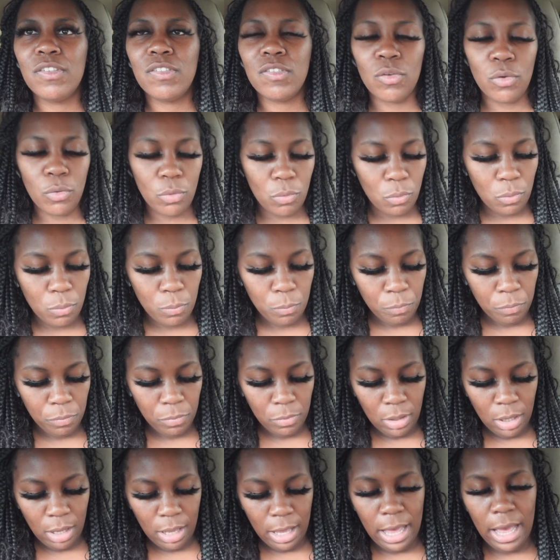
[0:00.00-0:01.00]
So
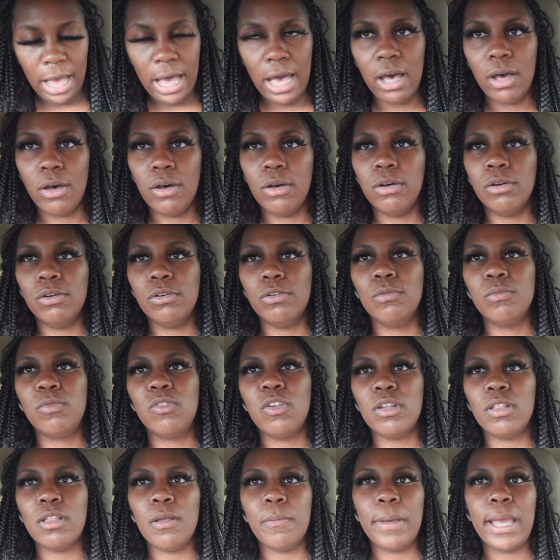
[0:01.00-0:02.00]
I um
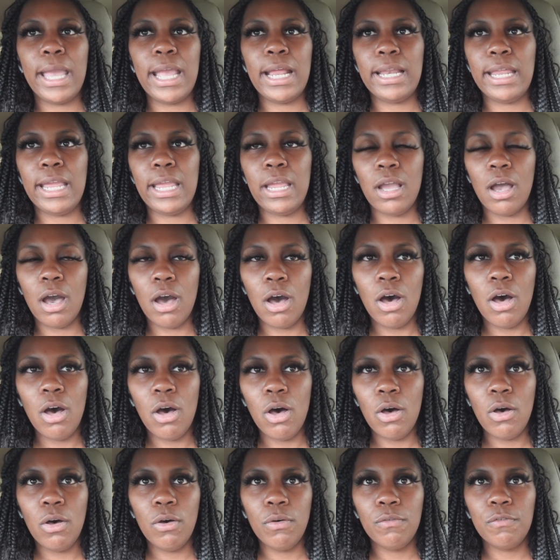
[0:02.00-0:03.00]
took the band-aid
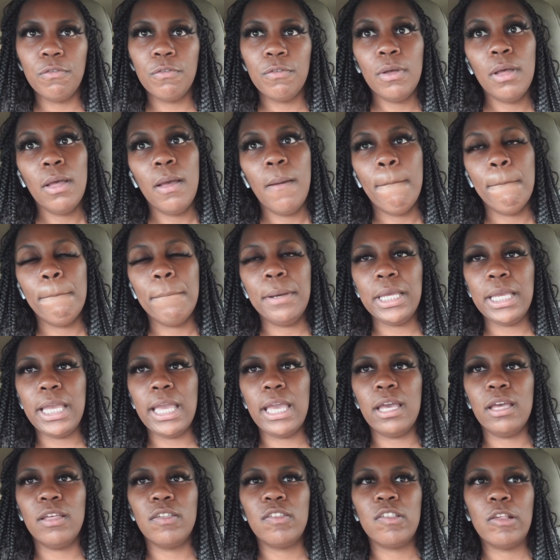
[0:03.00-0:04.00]
off but
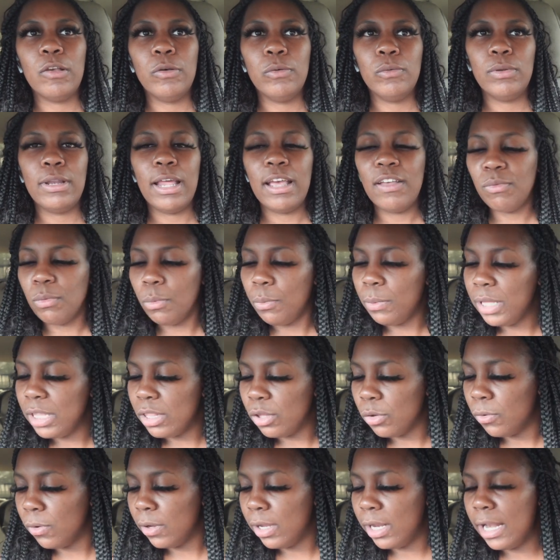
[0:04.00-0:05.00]
yeah so that's what we
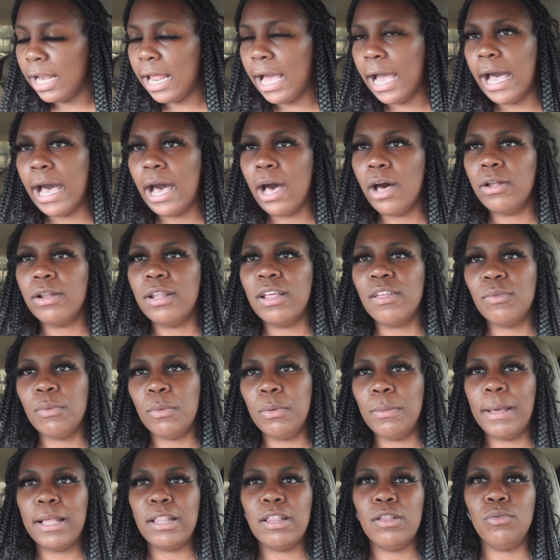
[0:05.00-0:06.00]
doing now that's what
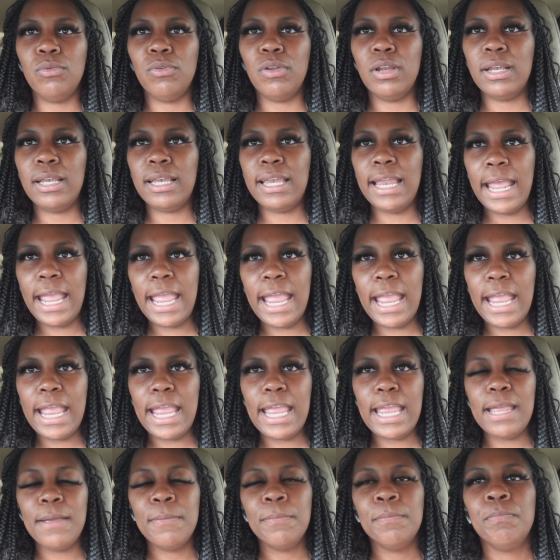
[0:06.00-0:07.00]
we about to do
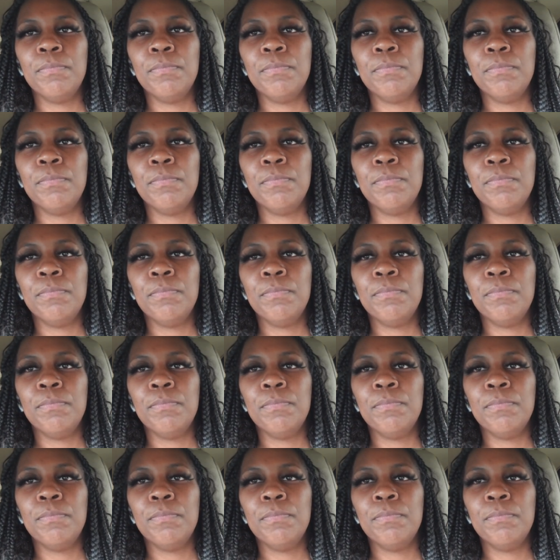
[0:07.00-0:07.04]
today